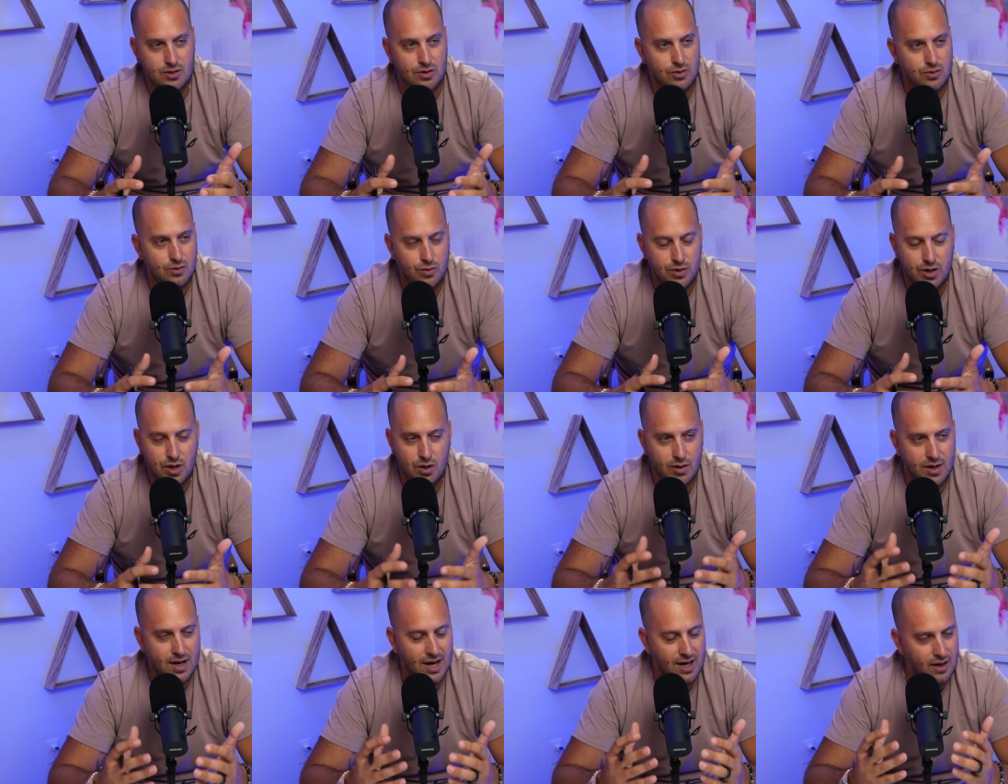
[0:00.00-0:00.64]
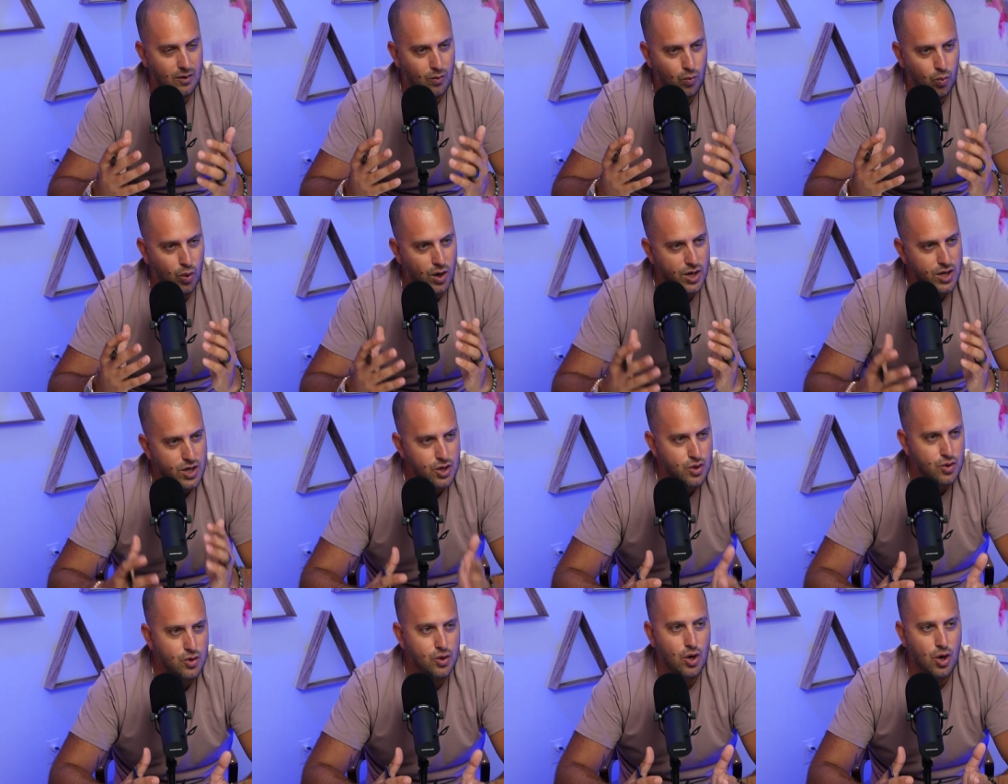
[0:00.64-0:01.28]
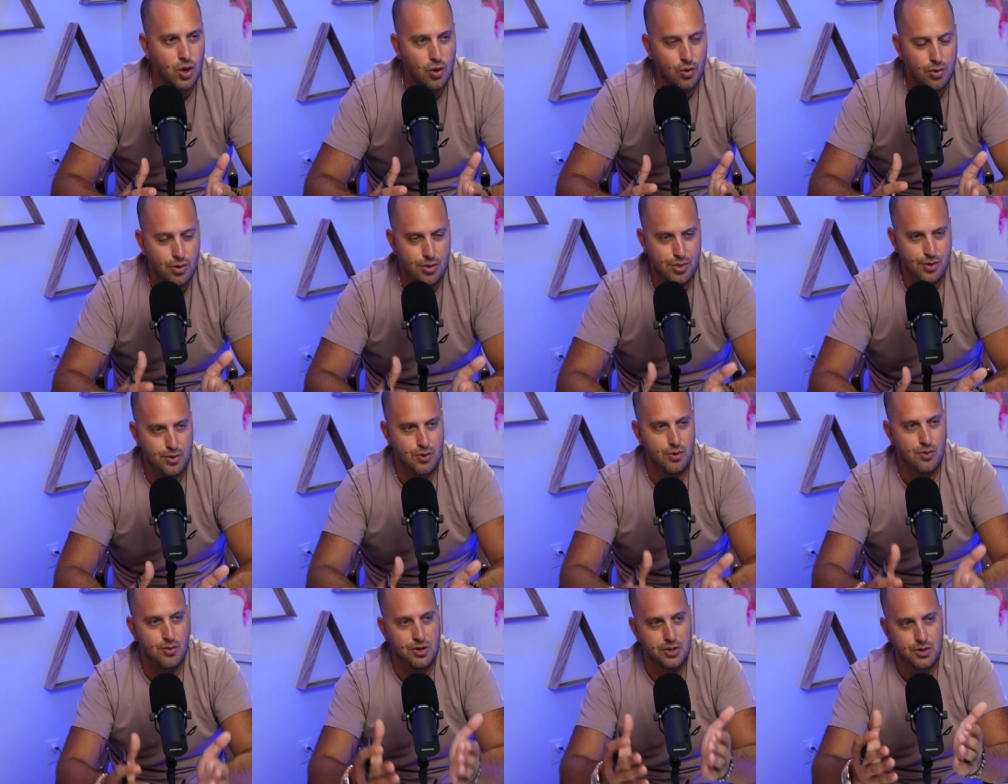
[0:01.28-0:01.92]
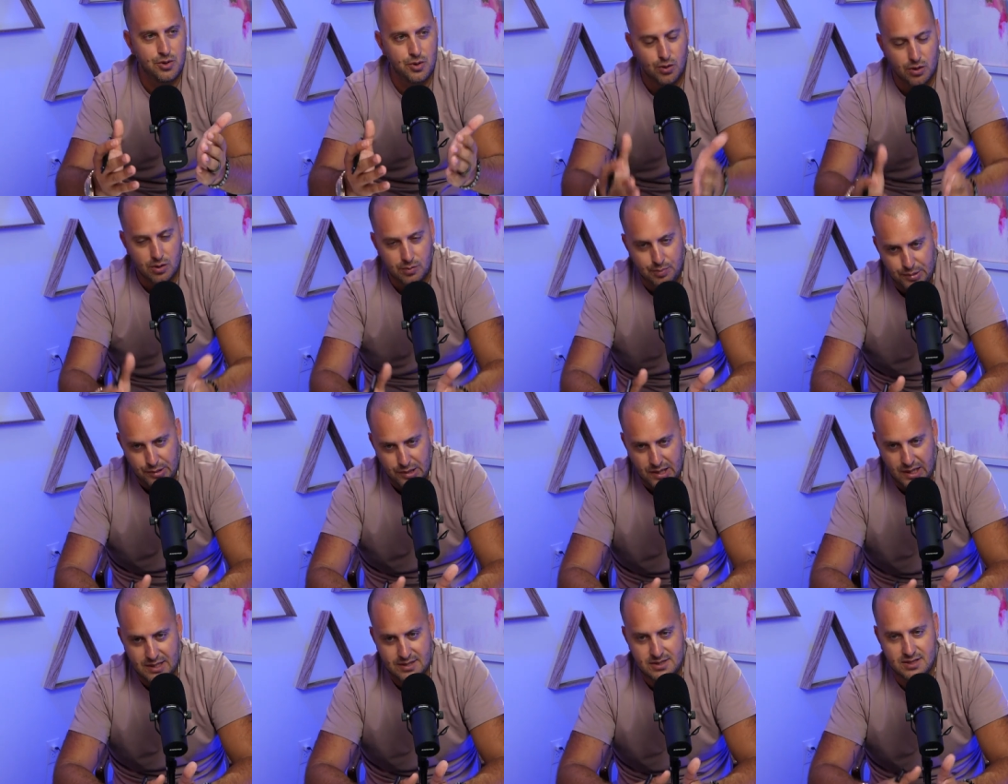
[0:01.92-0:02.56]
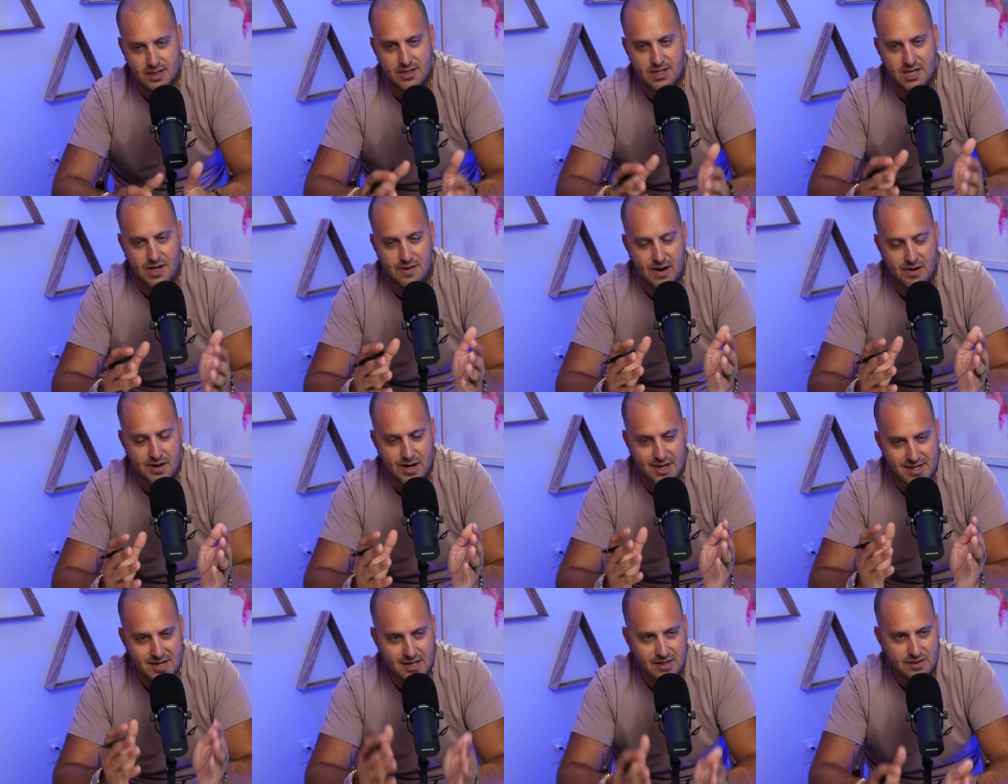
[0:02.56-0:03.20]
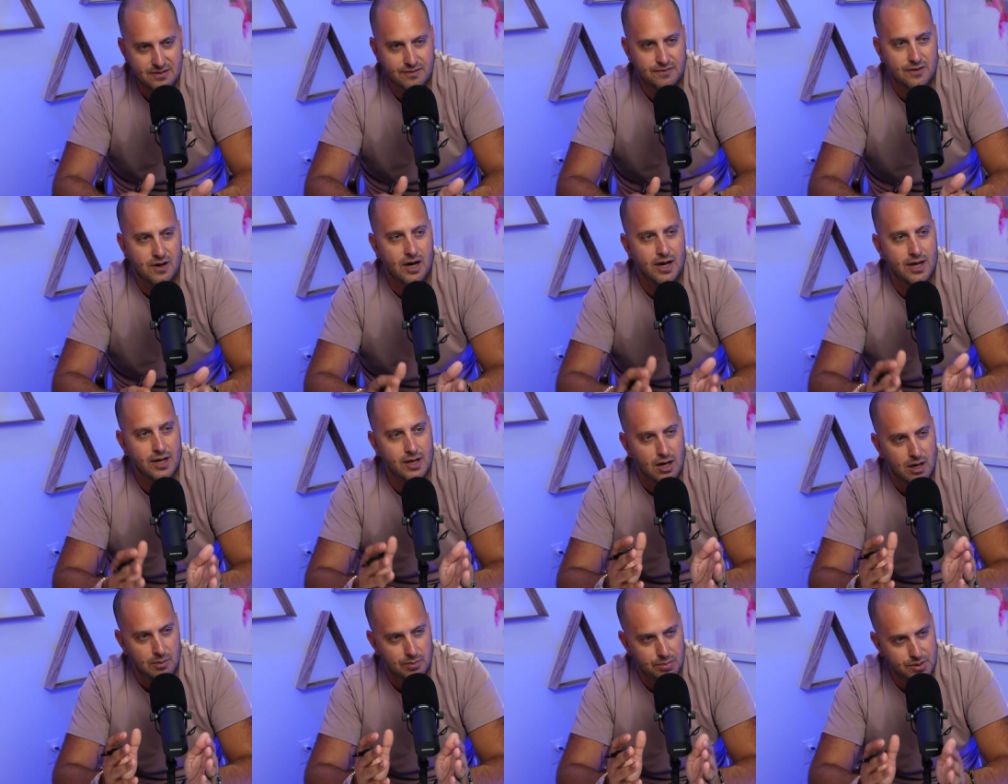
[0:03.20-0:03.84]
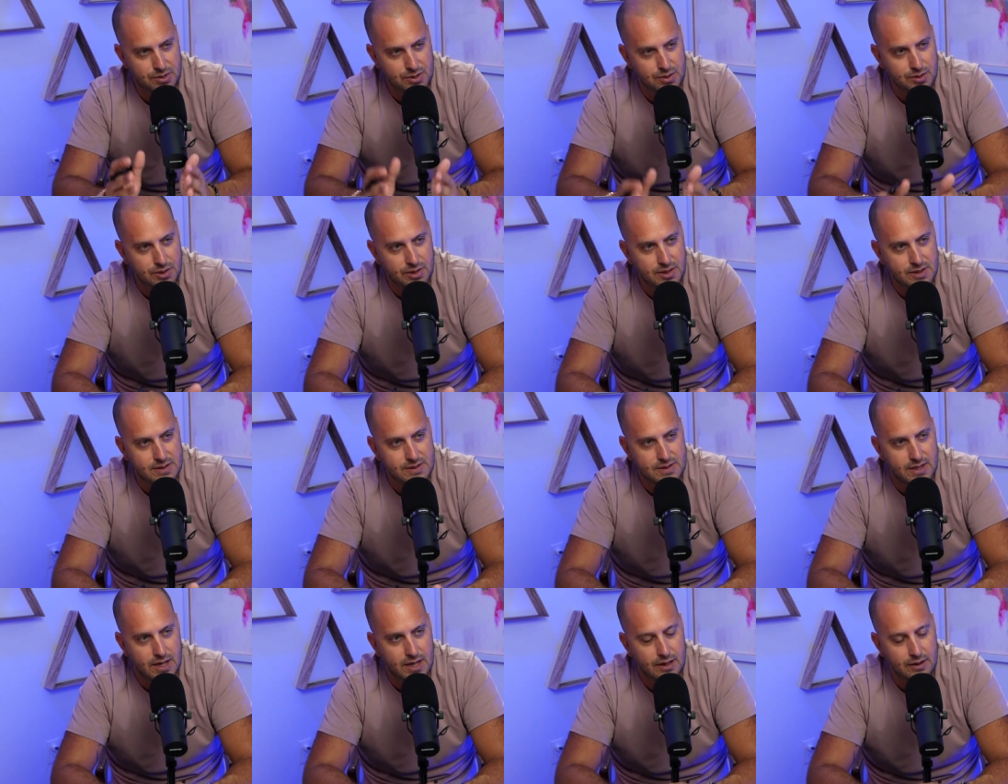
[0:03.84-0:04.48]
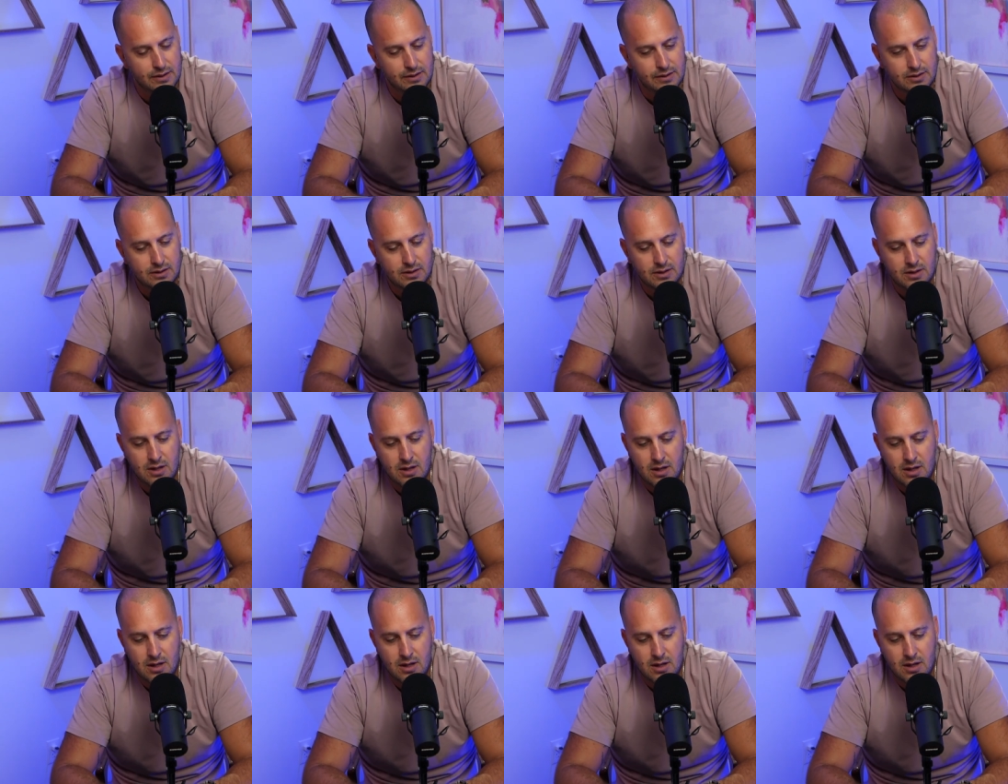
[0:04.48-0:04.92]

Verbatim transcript: or you know kind of what you go through in your process around identifying opportunities there